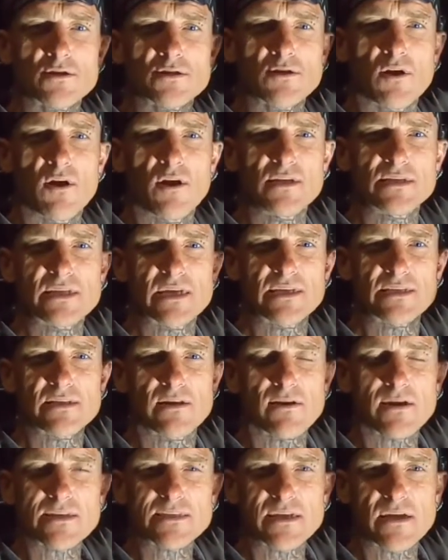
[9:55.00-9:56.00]
sizes.
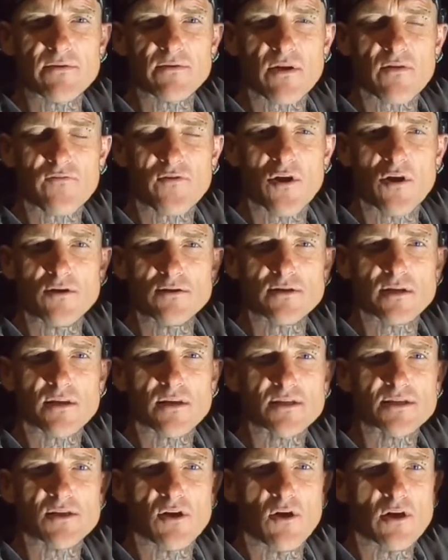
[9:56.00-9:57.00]
Like I said, I've gone to
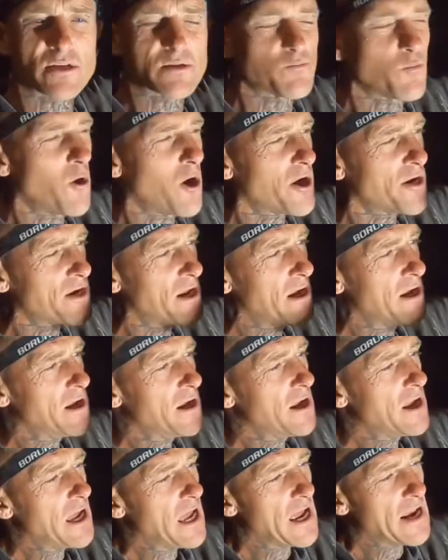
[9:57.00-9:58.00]
the size 1,
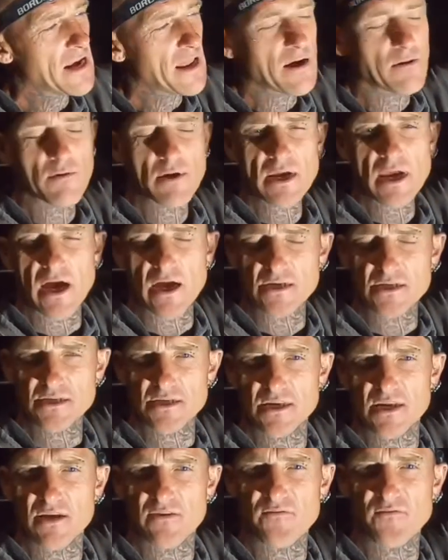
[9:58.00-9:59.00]
and now we're
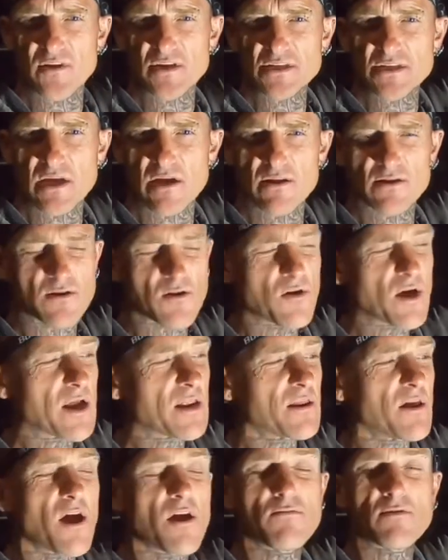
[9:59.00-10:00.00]
catching these fish that are doing
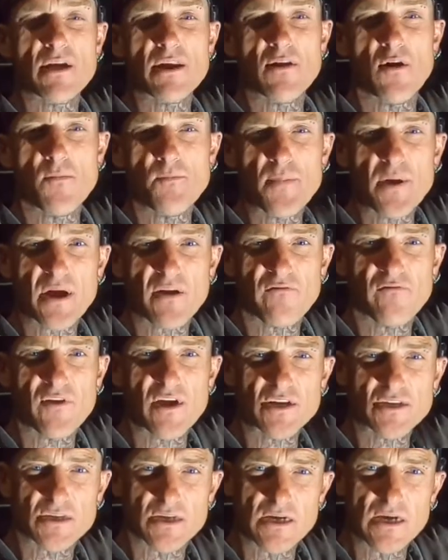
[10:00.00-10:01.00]
it. Though they're not big
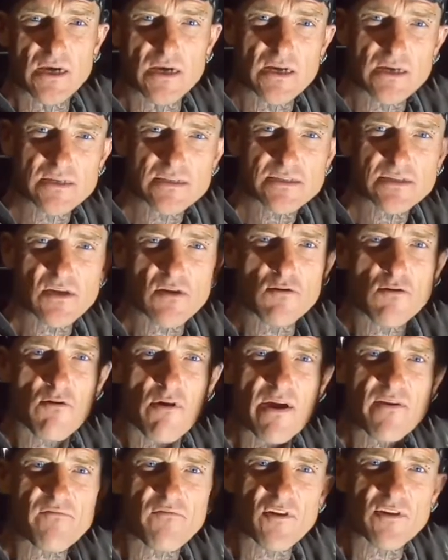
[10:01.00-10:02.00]
fish, still
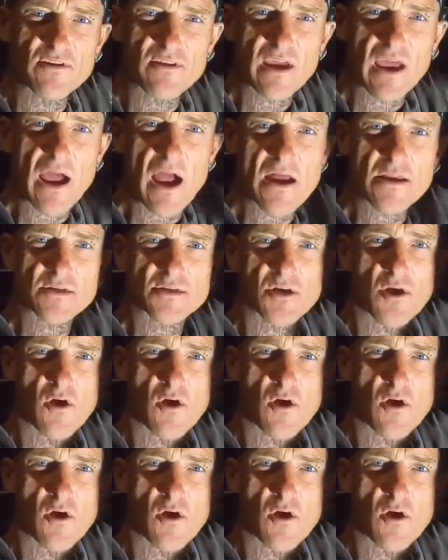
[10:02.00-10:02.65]
great fun to catch,